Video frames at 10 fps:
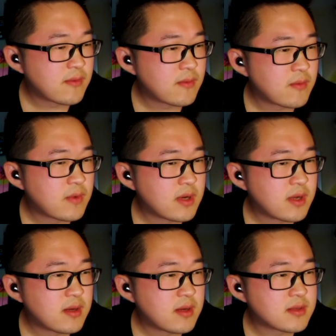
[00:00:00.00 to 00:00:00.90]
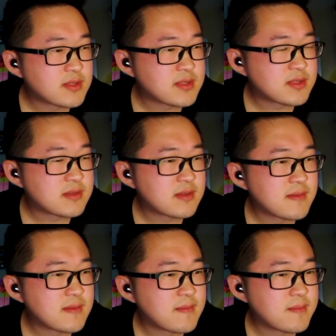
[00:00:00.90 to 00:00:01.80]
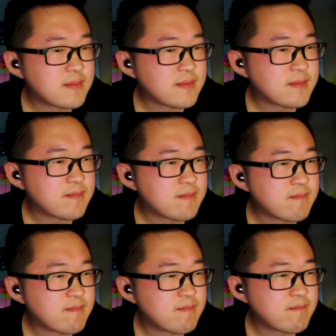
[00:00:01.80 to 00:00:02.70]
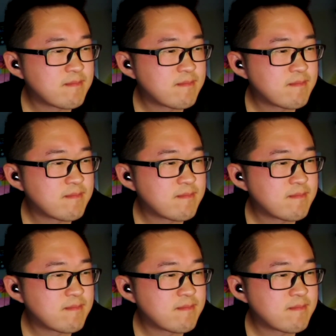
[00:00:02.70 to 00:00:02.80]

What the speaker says: What else? I